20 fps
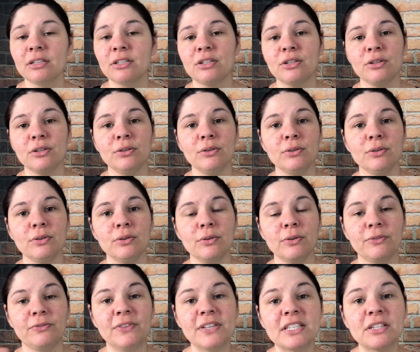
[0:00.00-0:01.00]

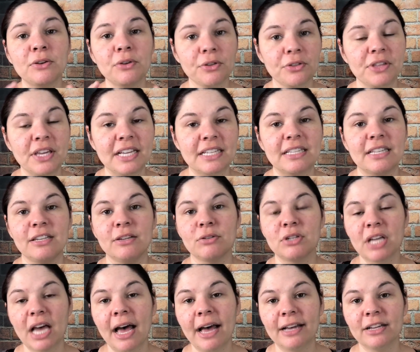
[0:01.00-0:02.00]
to physical things that you
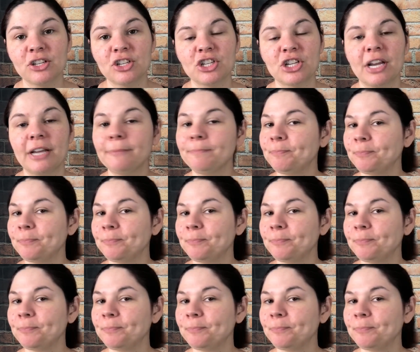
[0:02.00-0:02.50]
touch